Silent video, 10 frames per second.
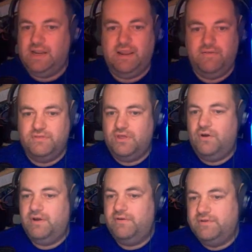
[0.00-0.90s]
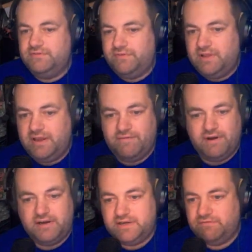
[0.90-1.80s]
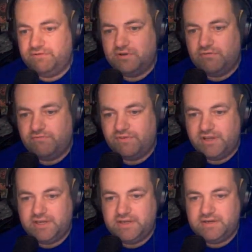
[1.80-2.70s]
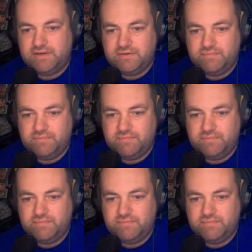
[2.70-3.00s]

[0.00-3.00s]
even though it was a very difficult fight.